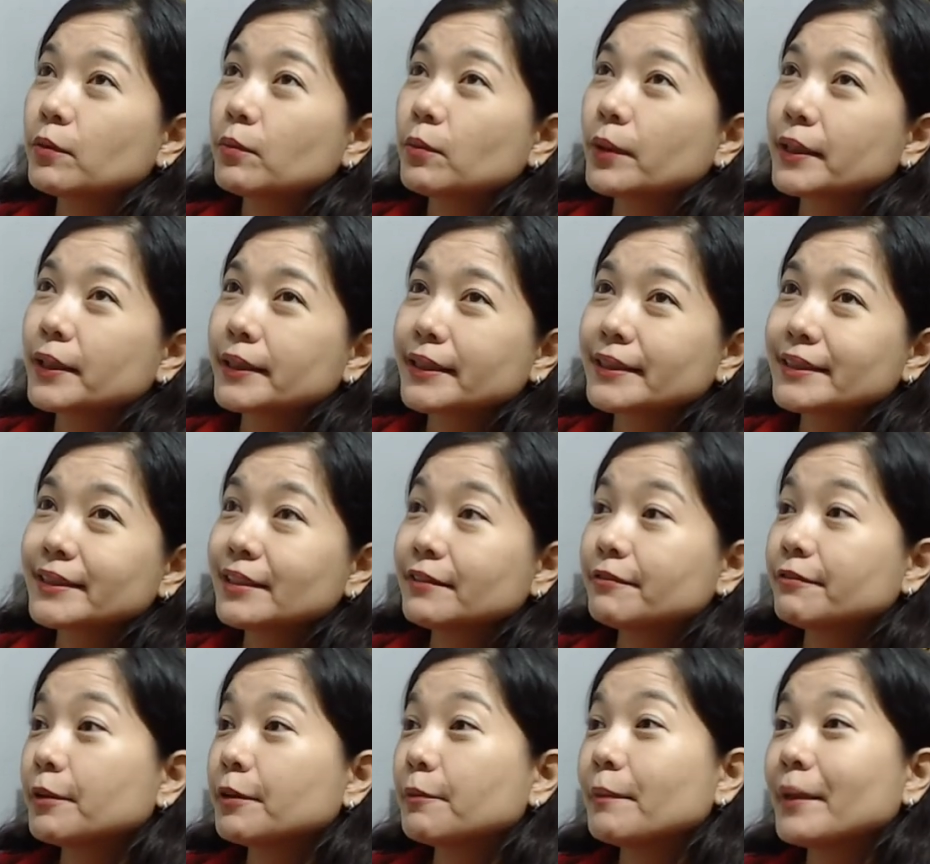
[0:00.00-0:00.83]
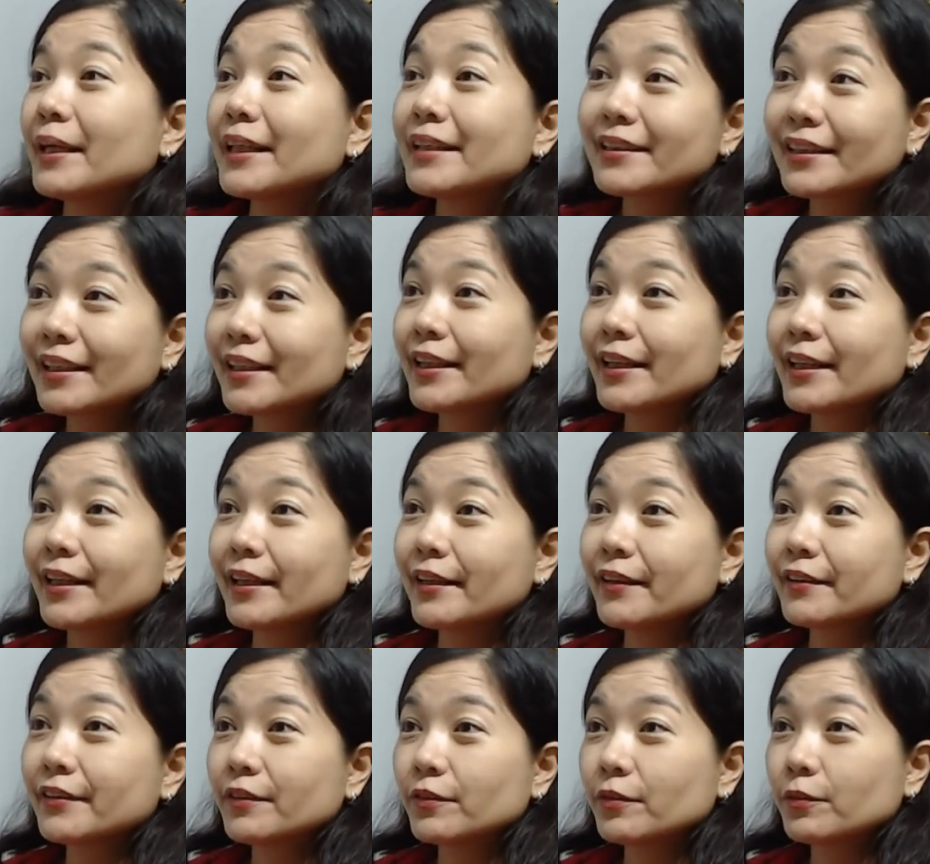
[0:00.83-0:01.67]
ward kasi for mental
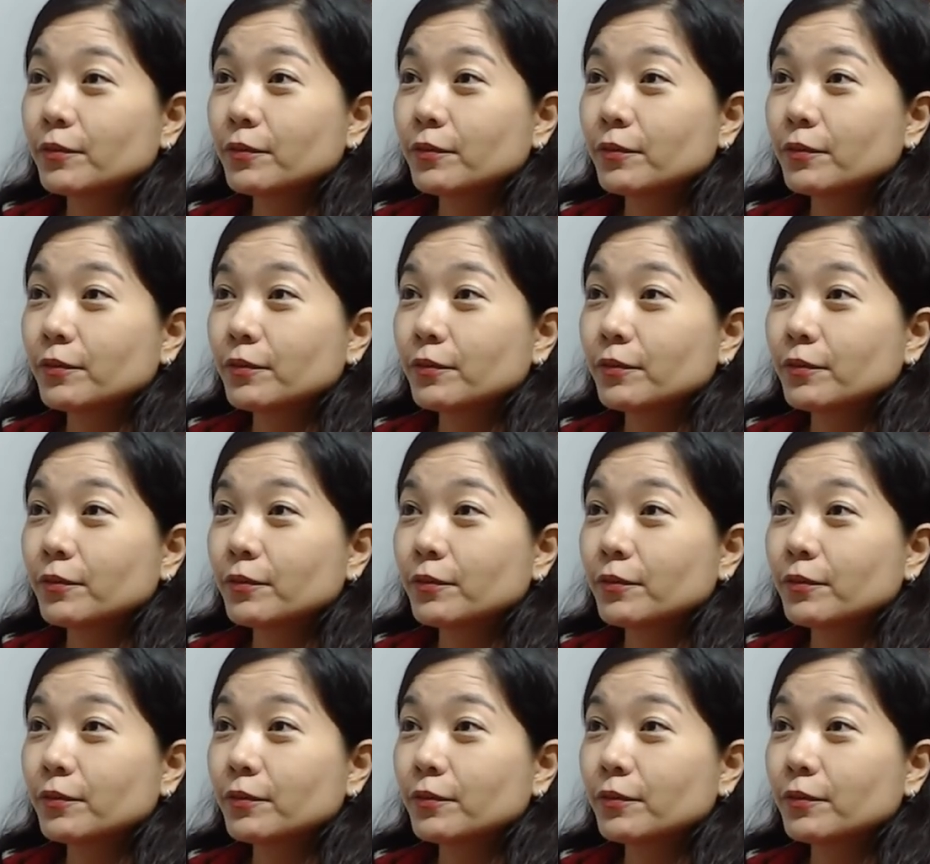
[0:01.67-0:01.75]
health